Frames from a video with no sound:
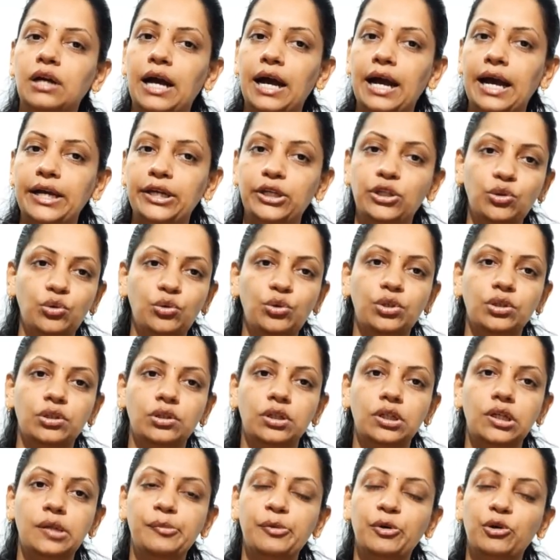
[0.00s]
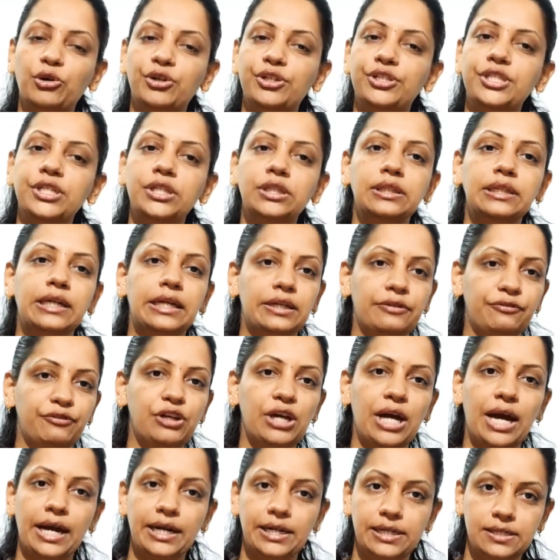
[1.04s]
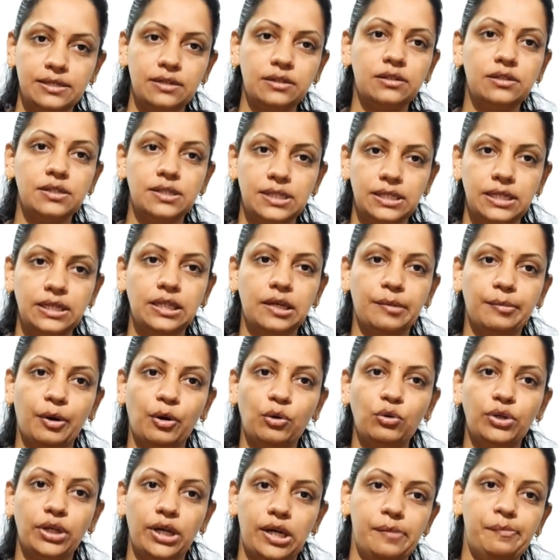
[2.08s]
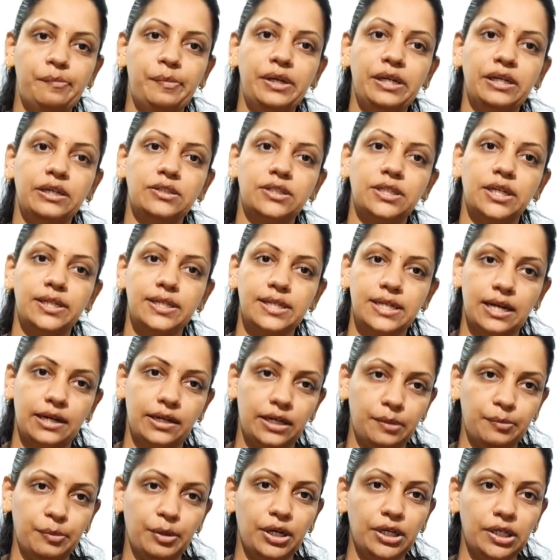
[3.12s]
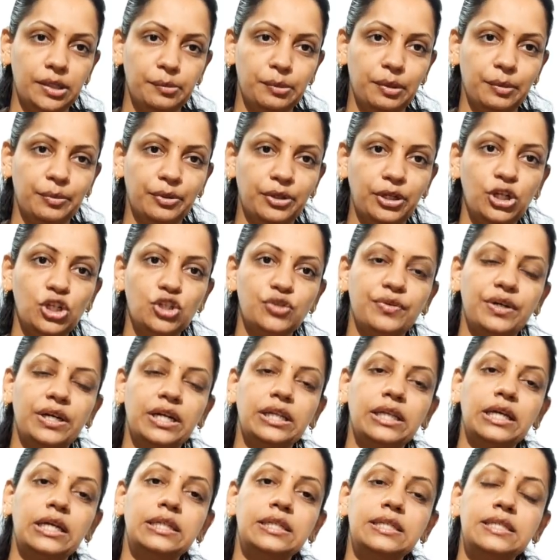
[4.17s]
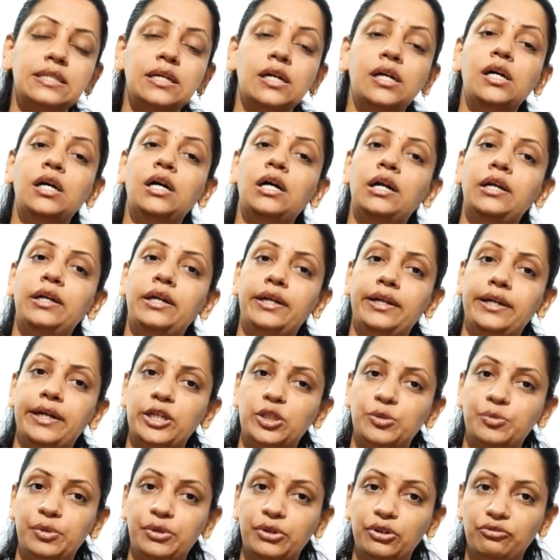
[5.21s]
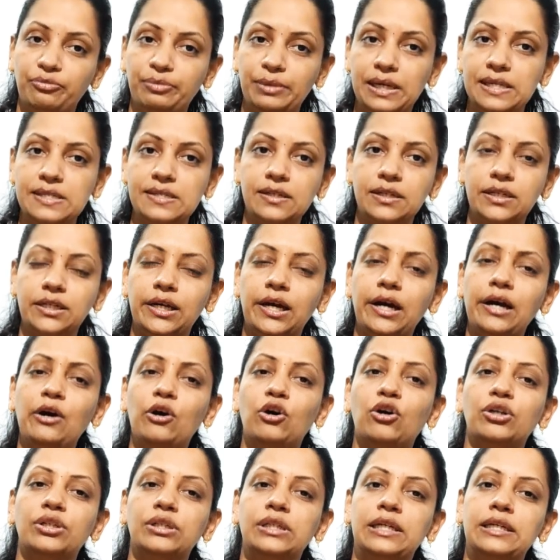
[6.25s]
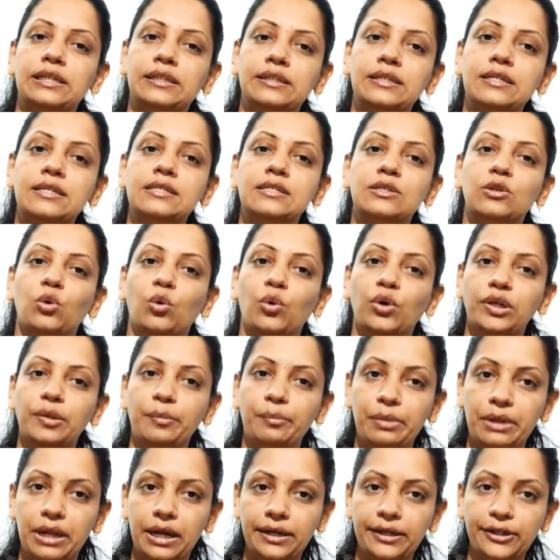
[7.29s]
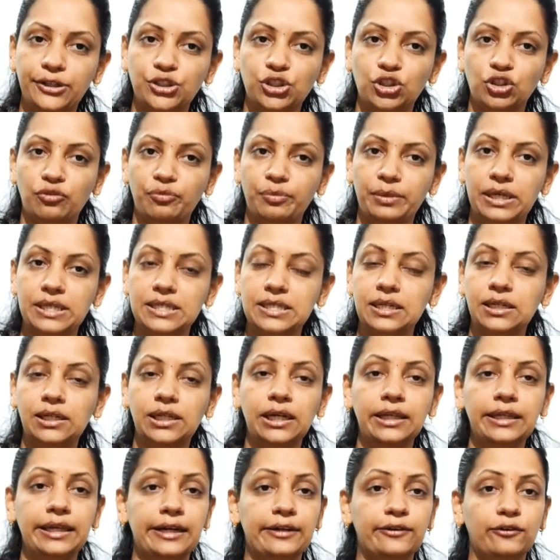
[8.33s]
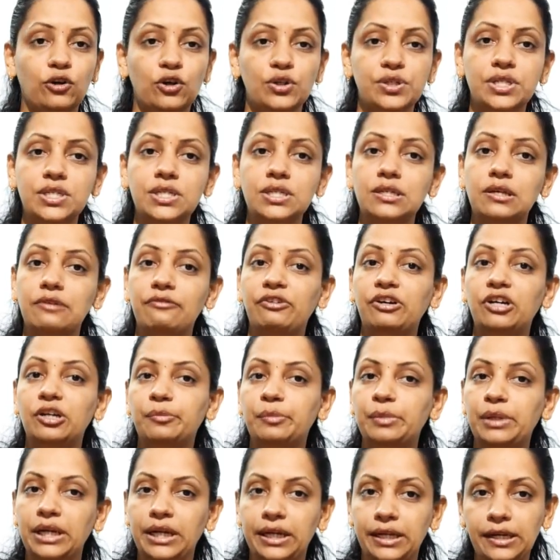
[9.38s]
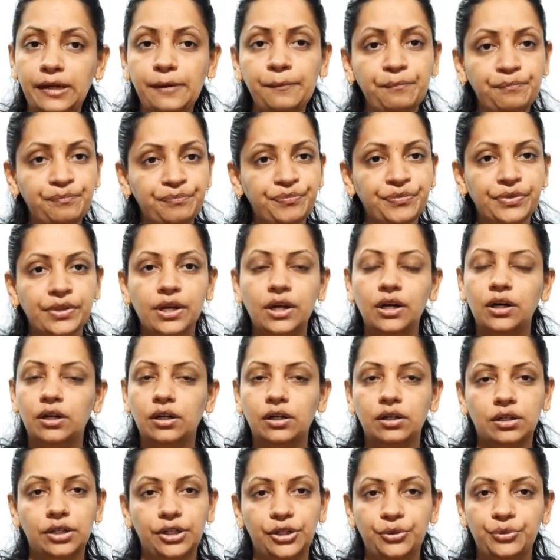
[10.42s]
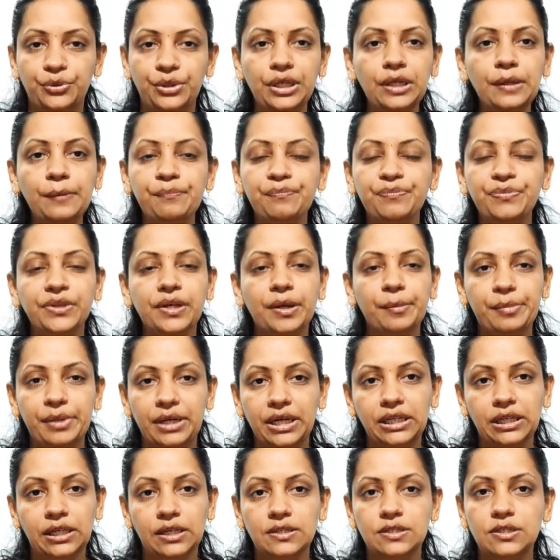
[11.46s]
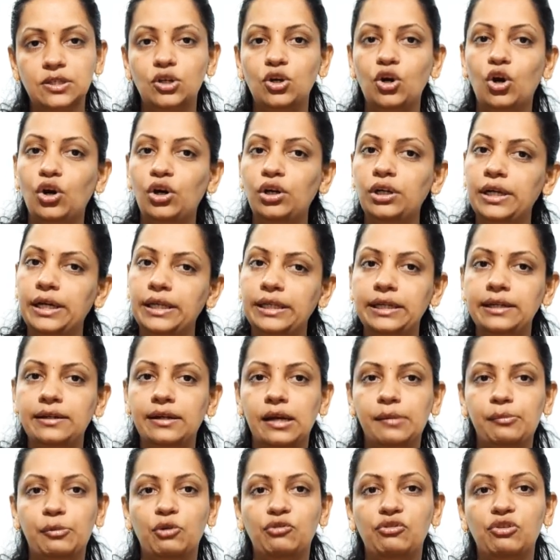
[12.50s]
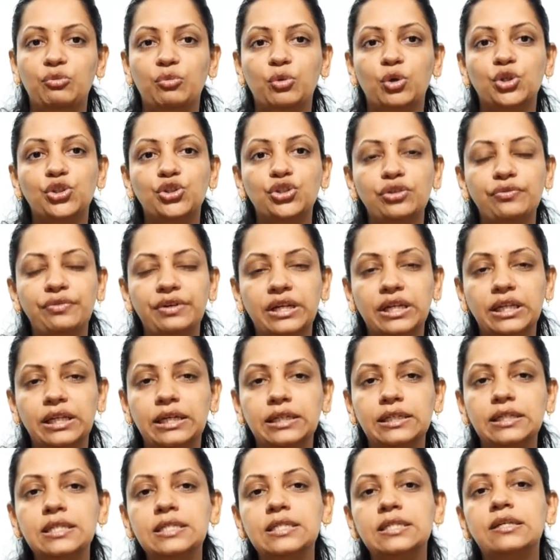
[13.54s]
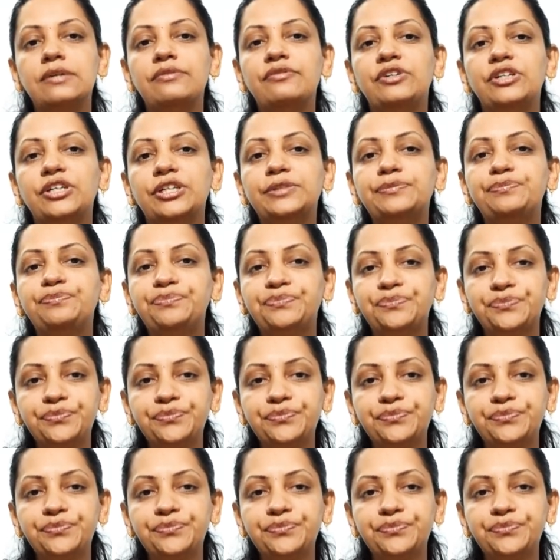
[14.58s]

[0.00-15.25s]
acute hemorrhagic, that we had seen about APH, that is antepartum hemorrhage, where there is detachment of placenta or there is lower implantation of placenta that causes severe bleeding during pregnancy, or any type of abortion where there is severe